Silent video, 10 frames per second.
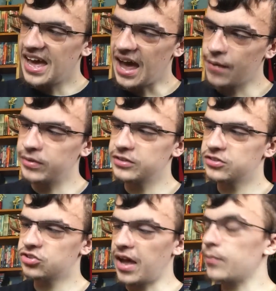I would
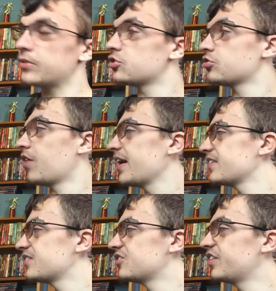I would try
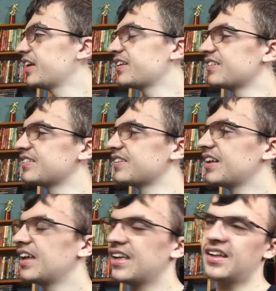to do like a
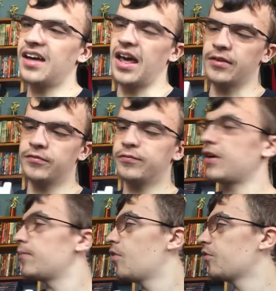I'd
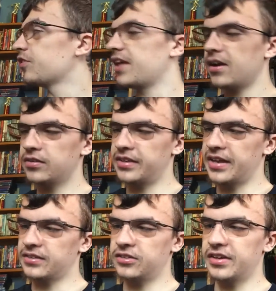film over there and
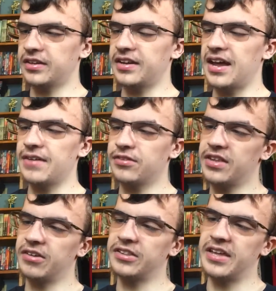like like a live
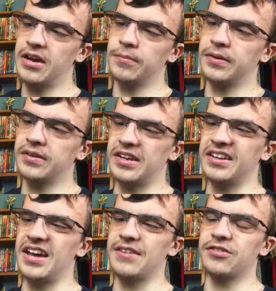thing right there, but not a
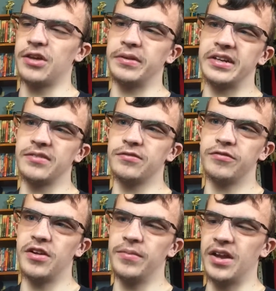live thing. But like I'd
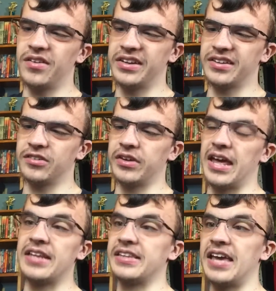film, you know, like I'd do like
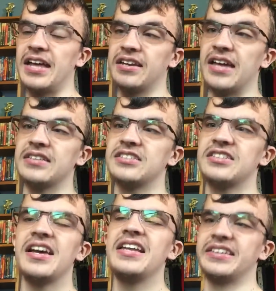at the end,
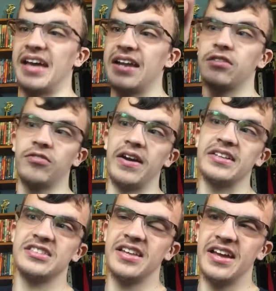the end
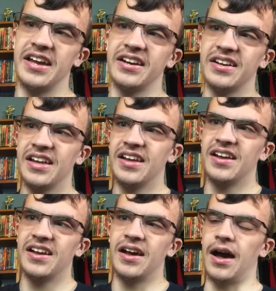credits thing.
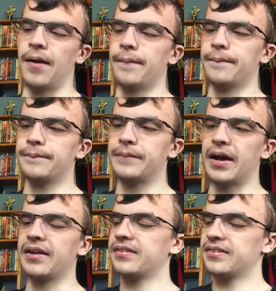Um,
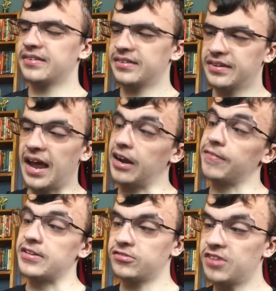but I don't have
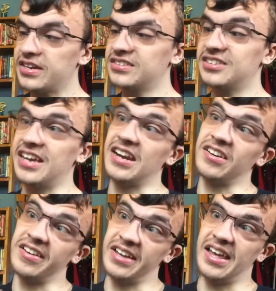end credits and I don't know
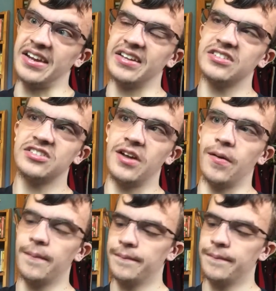how to edit, so.